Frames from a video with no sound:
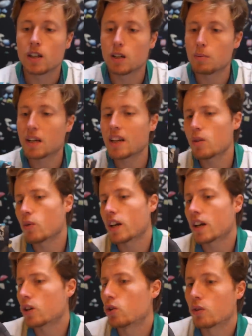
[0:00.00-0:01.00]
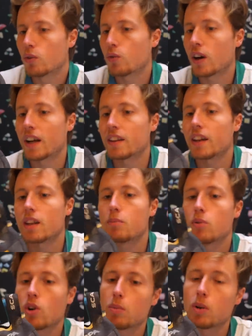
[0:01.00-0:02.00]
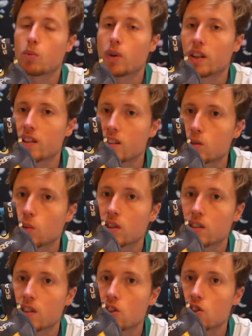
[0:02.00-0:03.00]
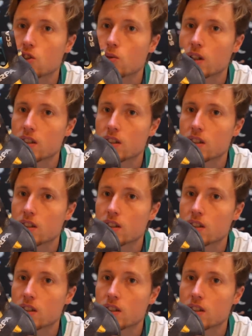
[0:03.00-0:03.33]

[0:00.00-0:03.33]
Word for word: Um, but anyway, I couldn't find any problem where this was an issue.